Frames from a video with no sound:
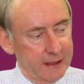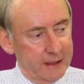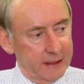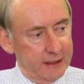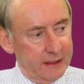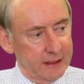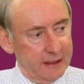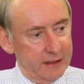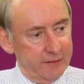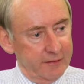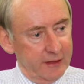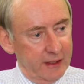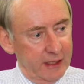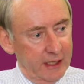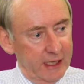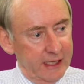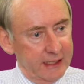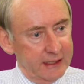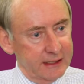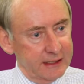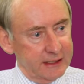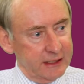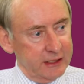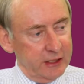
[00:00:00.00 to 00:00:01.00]
The
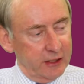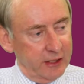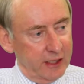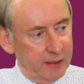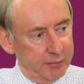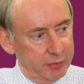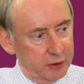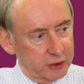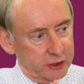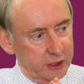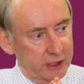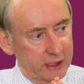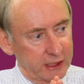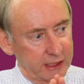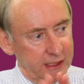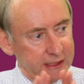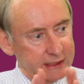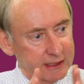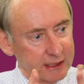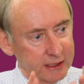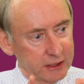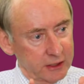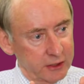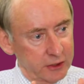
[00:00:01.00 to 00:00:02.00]
lens in your eye puts on layers
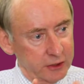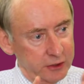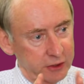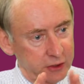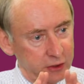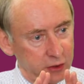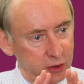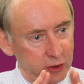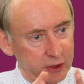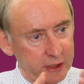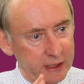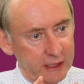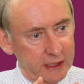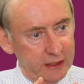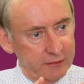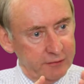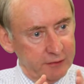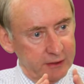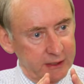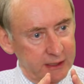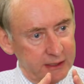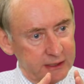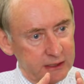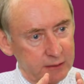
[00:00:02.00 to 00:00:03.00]
like an onion all your life
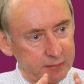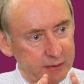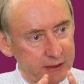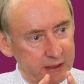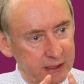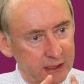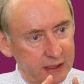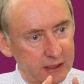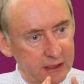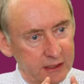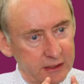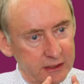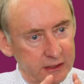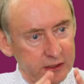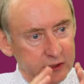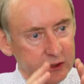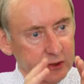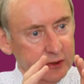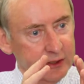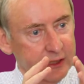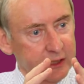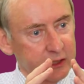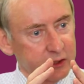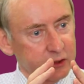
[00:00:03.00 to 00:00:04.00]
and gets a bit harder, so
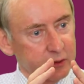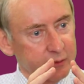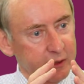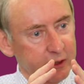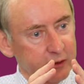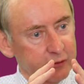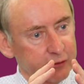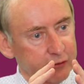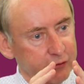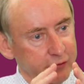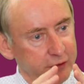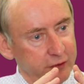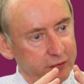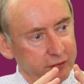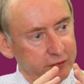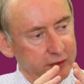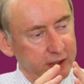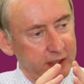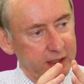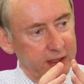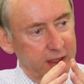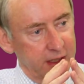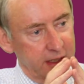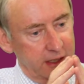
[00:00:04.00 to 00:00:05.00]
you get to about
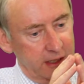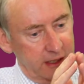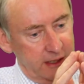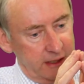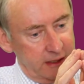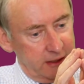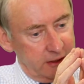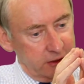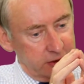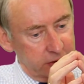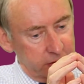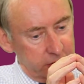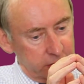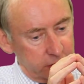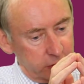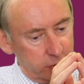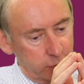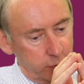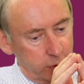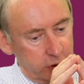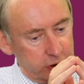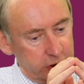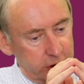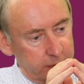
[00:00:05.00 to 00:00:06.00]
50 and it doesn't
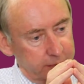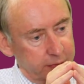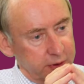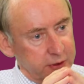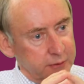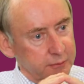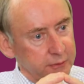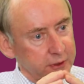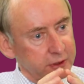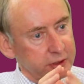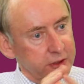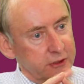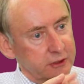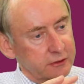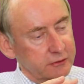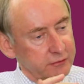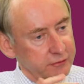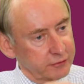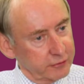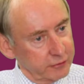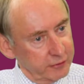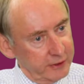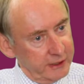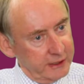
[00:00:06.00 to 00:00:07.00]
squash up as much
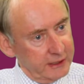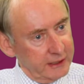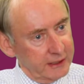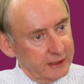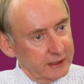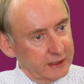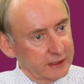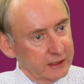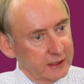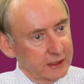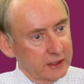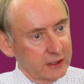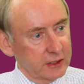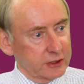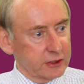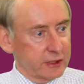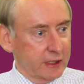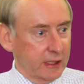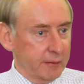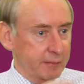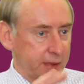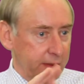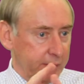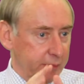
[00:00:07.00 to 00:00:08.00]
for reading, so
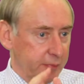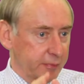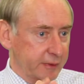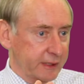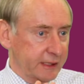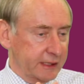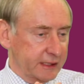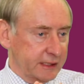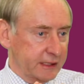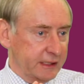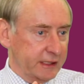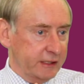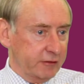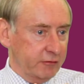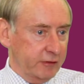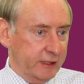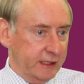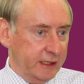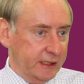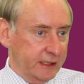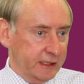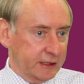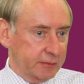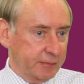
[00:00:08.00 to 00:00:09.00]
then people begin to need
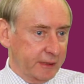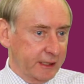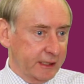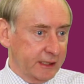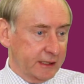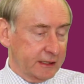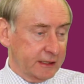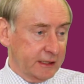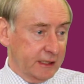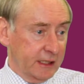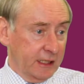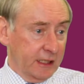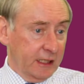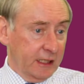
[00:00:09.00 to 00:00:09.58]
reading specs.